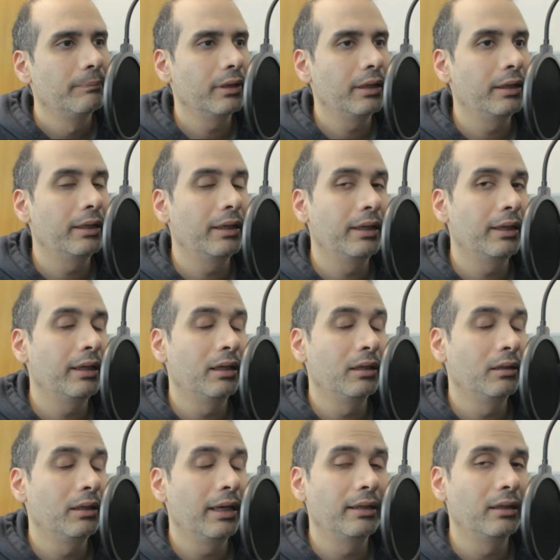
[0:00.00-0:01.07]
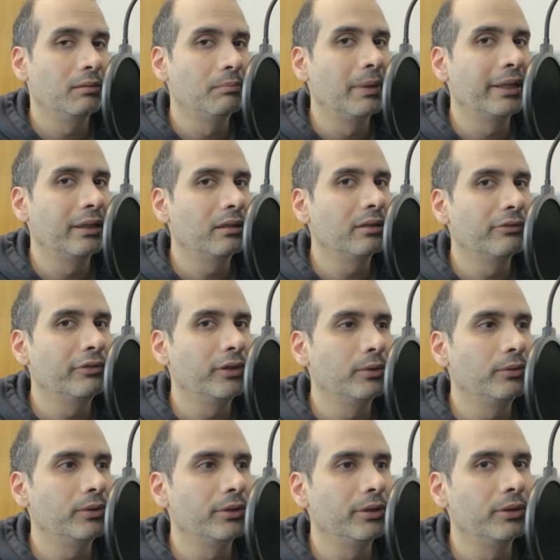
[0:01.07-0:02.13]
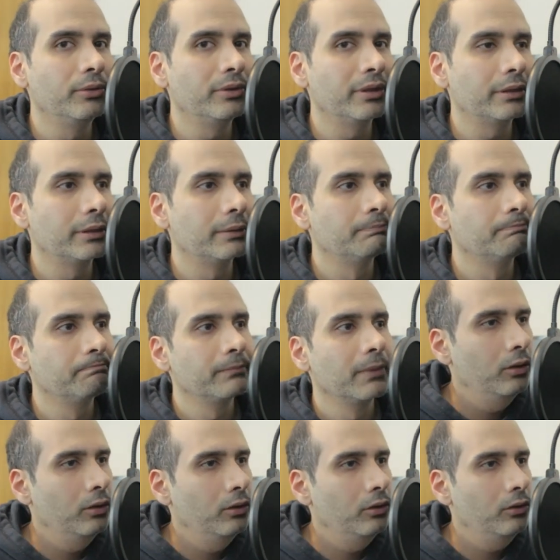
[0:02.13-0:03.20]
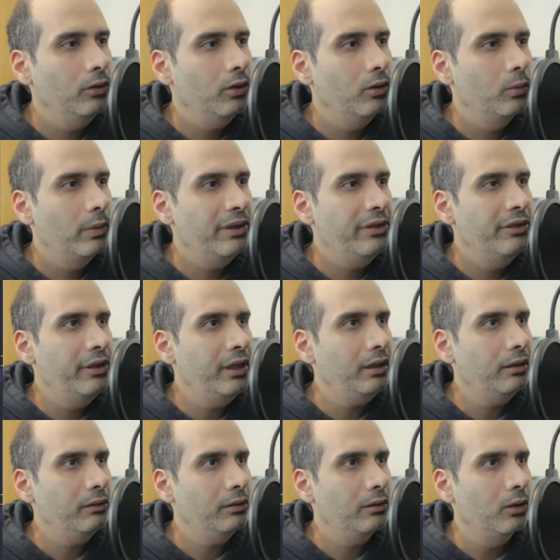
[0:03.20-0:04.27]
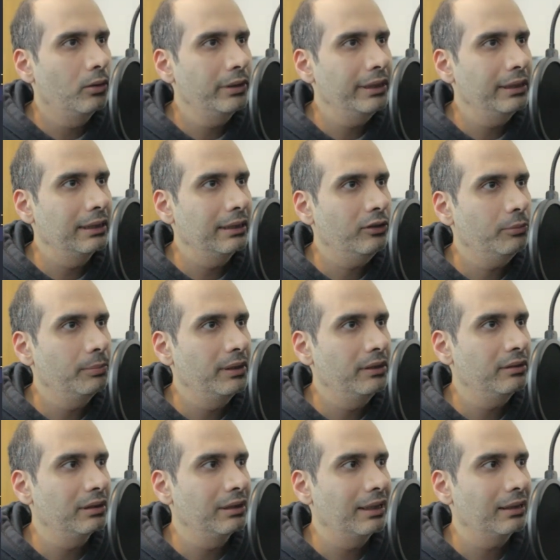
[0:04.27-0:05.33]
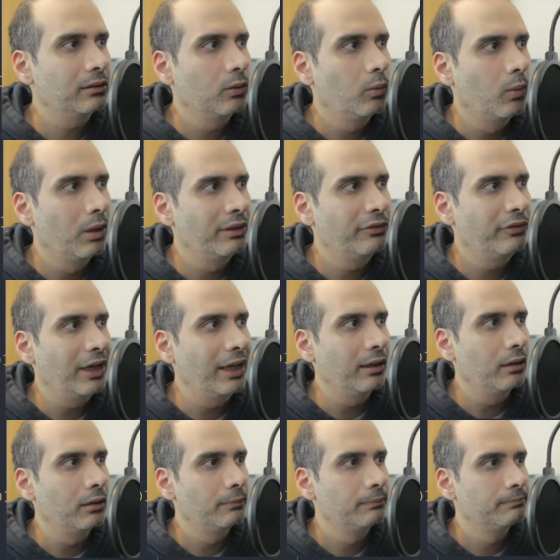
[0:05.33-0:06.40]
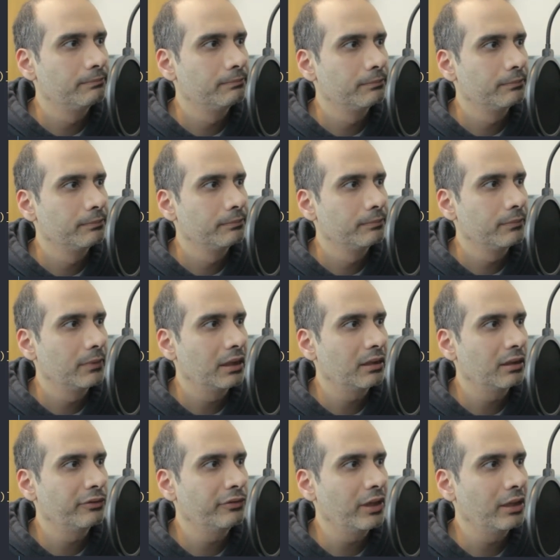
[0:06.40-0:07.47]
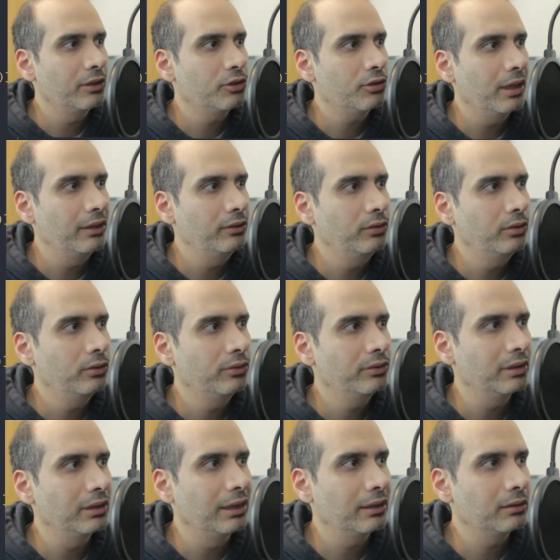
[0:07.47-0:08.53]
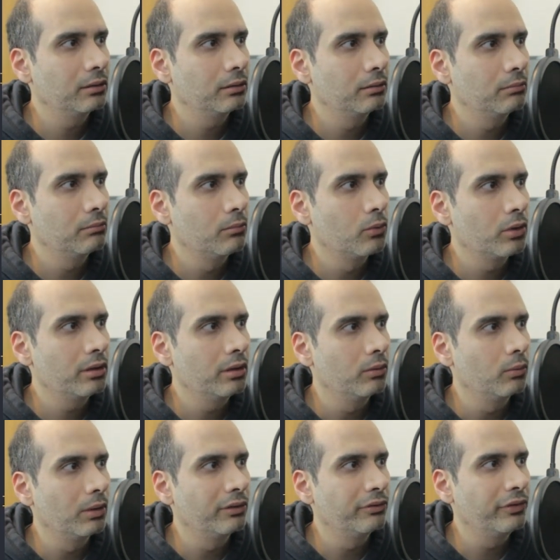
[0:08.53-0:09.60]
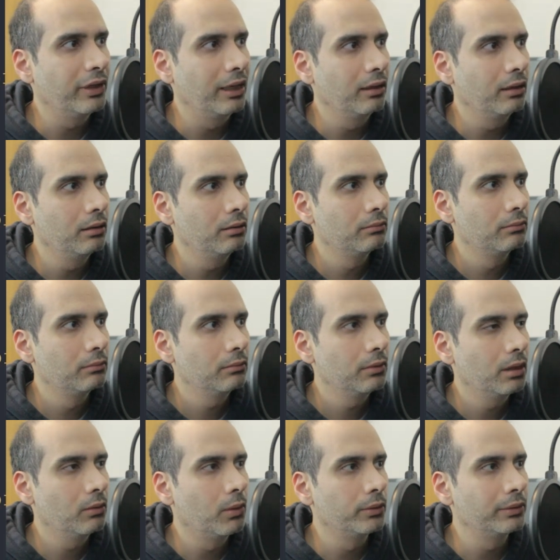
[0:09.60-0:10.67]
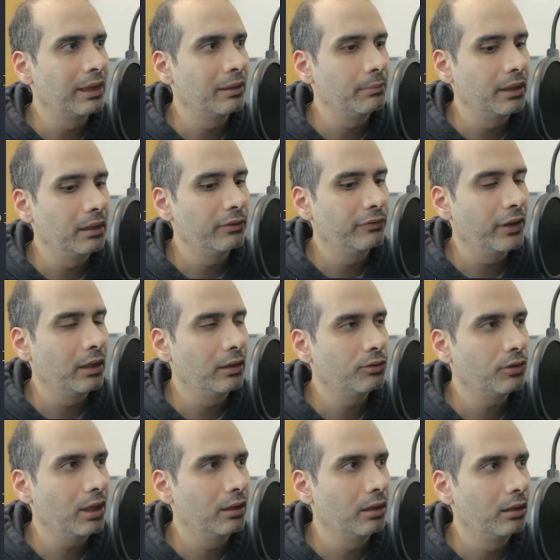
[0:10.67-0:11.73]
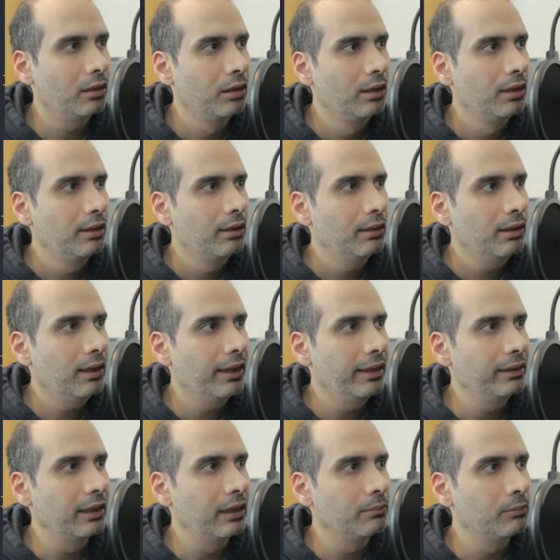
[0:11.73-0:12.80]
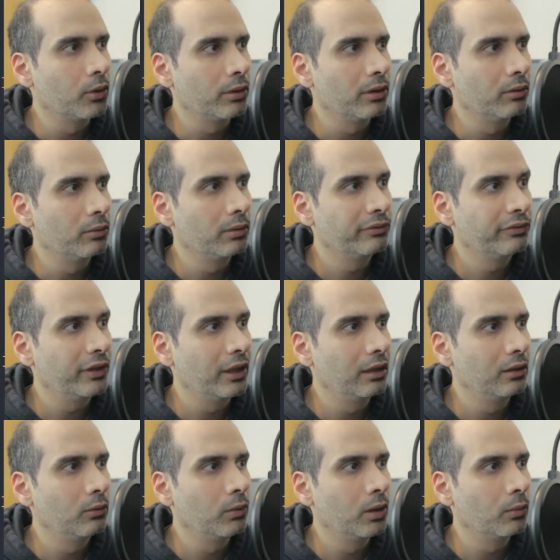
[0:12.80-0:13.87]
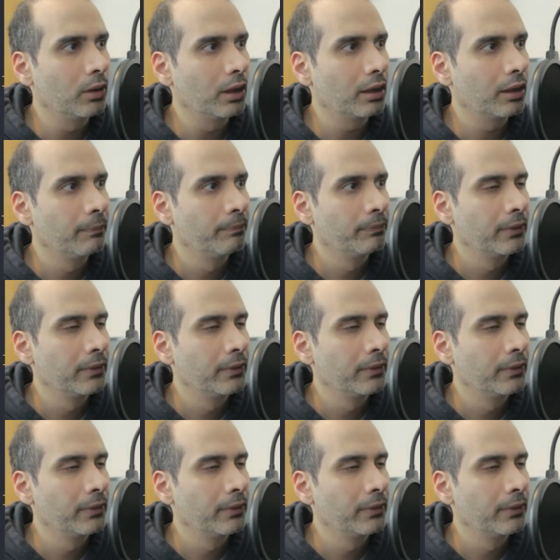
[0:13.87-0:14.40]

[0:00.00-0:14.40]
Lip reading: it might confuse your users. So with this, it only lets me select one file. Like if I try to select more than one file, it won't let me. If I try to highlight more than one file, it won't work.